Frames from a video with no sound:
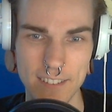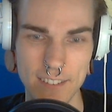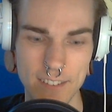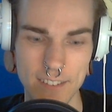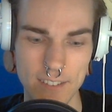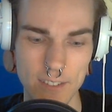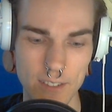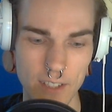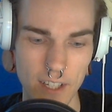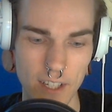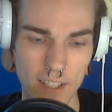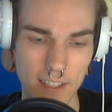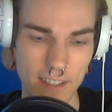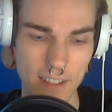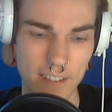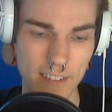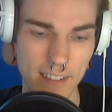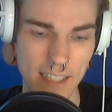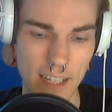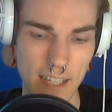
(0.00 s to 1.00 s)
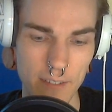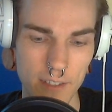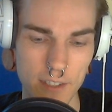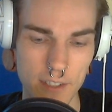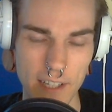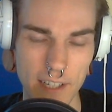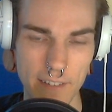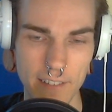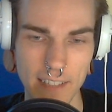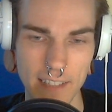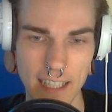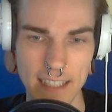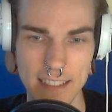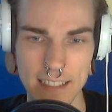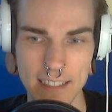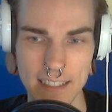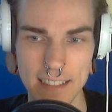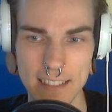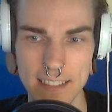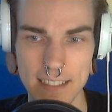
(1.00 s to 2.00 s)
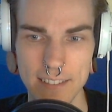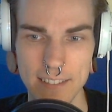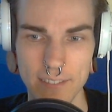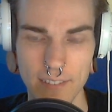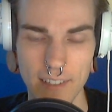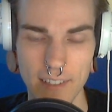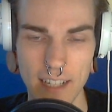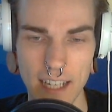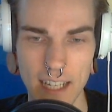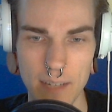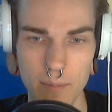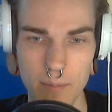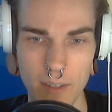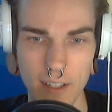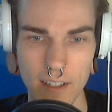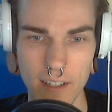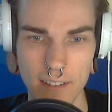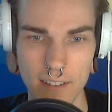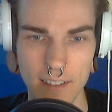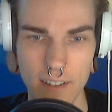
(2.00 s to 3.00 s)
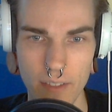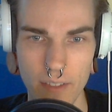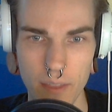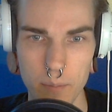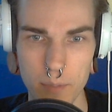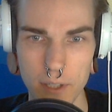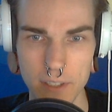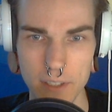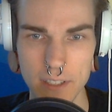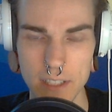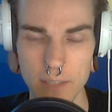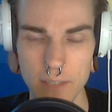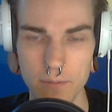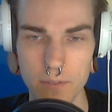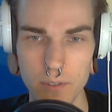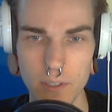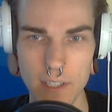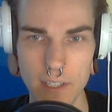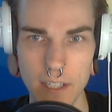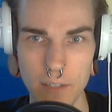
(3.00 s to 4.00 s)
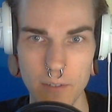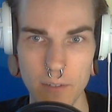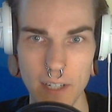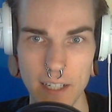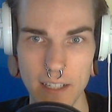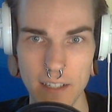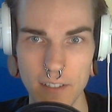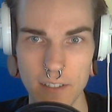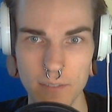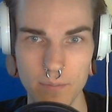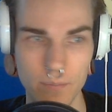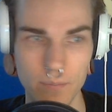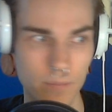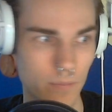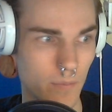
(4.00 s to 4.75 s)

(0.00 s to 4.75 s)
do not currently have a driving license. I am in the process of doing it right now.